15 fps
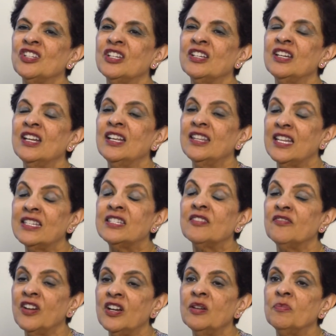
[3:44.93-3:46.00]
And that's a
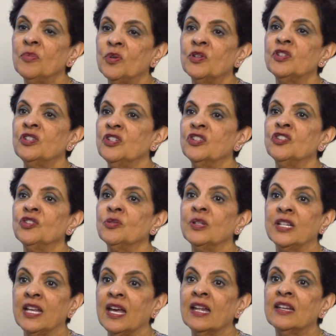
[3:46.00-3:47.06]
very important issue in
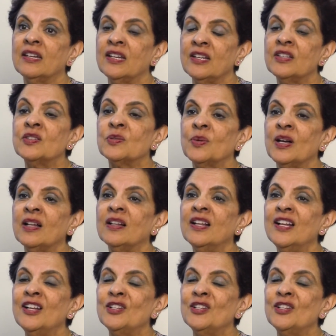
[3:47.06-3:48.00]
Canada as well.